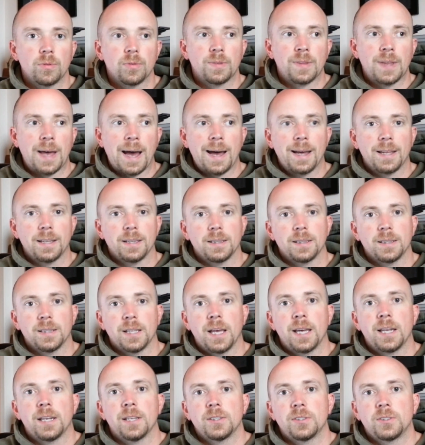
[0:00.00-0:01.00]
that
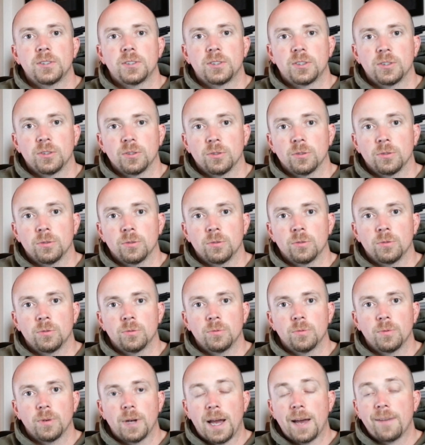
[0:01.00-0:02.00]
led us
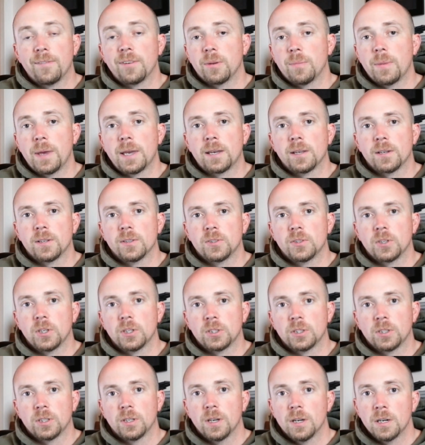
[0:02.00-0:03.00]
to having to make a
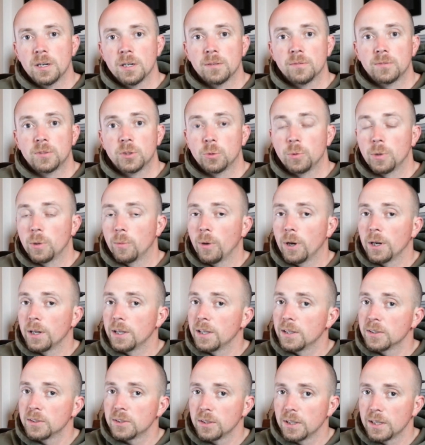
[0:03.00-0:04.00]
decision of do we want
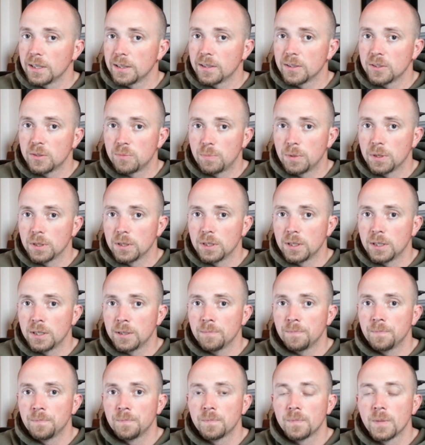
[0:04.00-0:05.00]
to insulate this
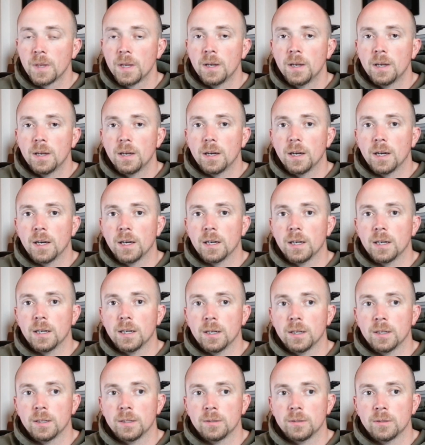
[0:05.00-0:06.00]
building
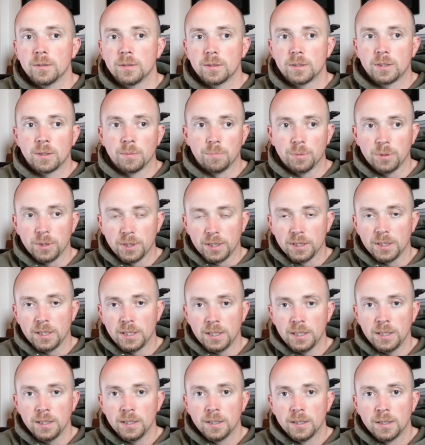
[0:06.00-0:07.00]
uh,
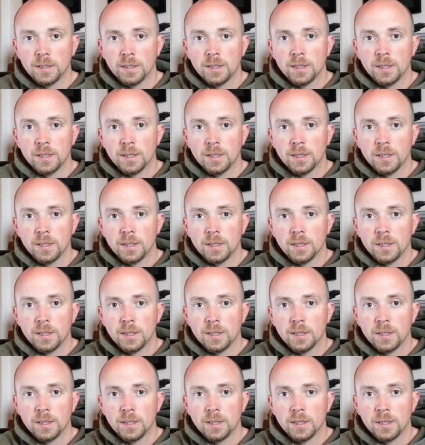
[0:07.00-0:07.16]
completely,